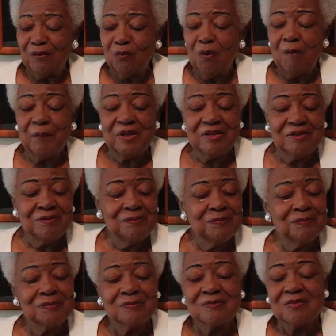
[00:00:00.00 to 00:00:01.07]
woman
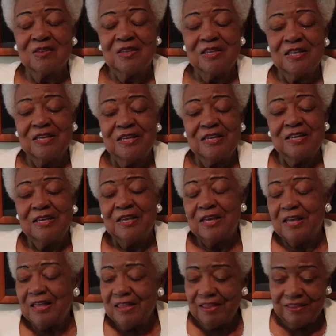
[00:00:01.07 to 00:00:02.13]

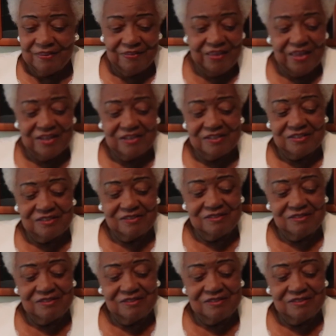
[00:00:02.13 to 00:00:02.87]
that